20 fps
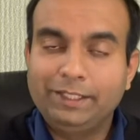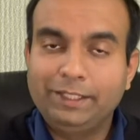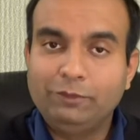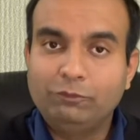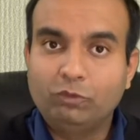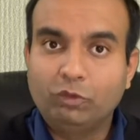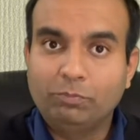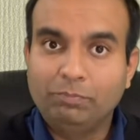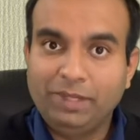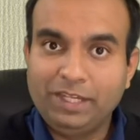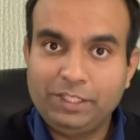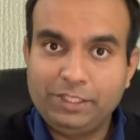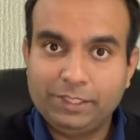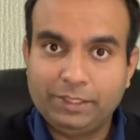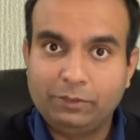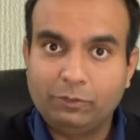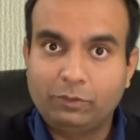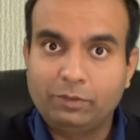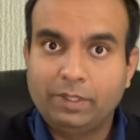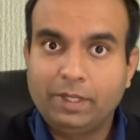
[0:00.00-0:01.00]
information
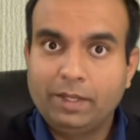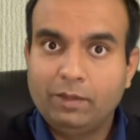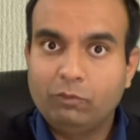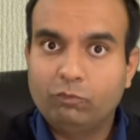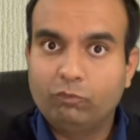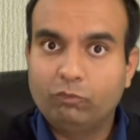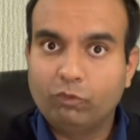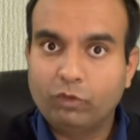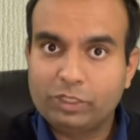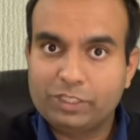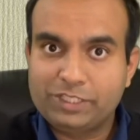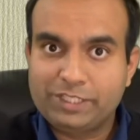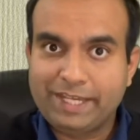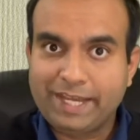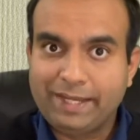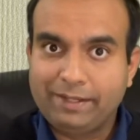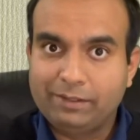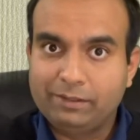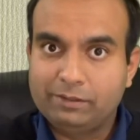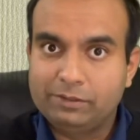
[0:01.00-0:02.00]
on what
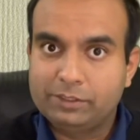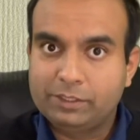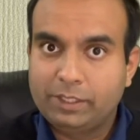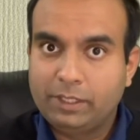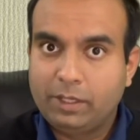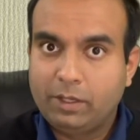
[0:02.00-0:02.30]
channels